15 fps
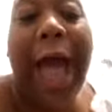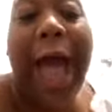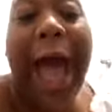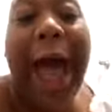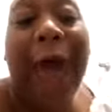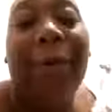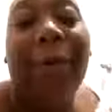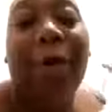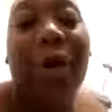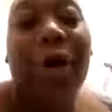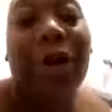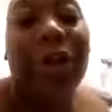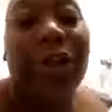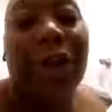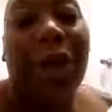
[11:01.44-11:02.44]
I would
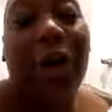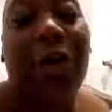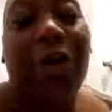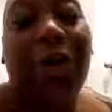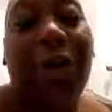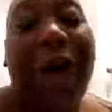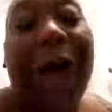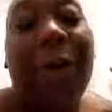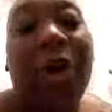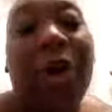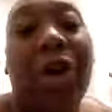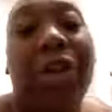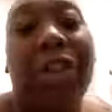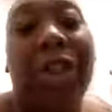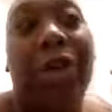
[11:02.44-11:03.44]

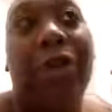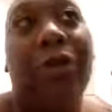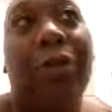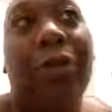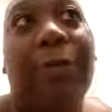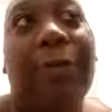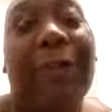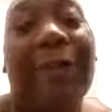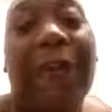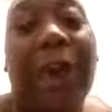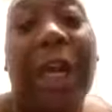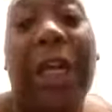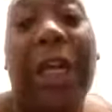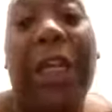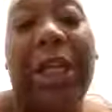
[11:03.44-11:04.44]
also be very
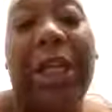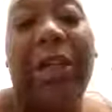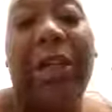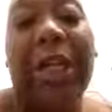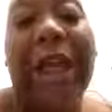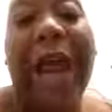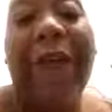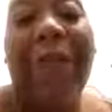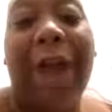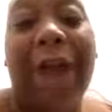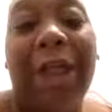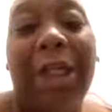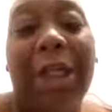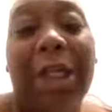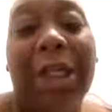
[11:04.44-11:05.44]
clear in the
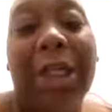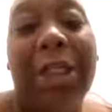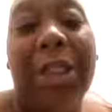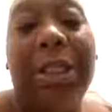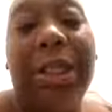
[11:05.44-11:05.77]
directions.